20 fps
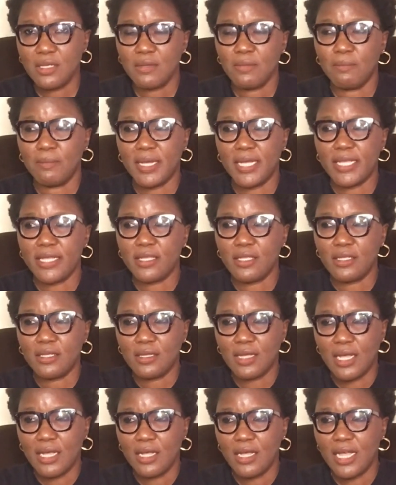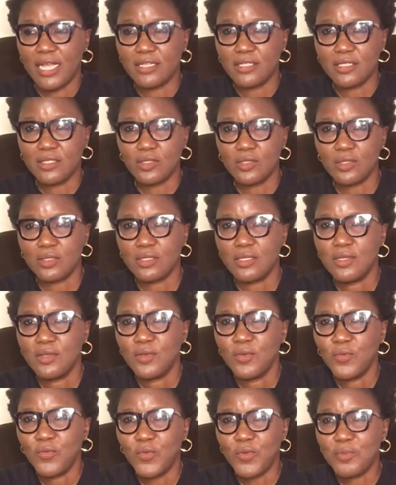My handles
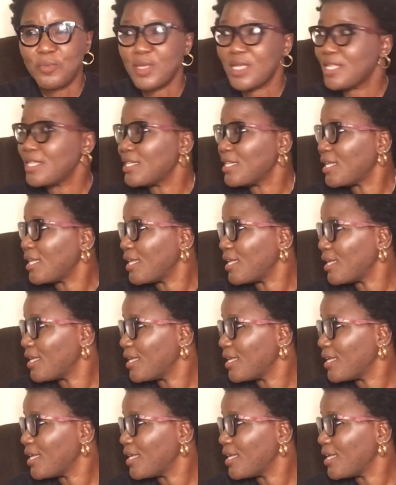will be in the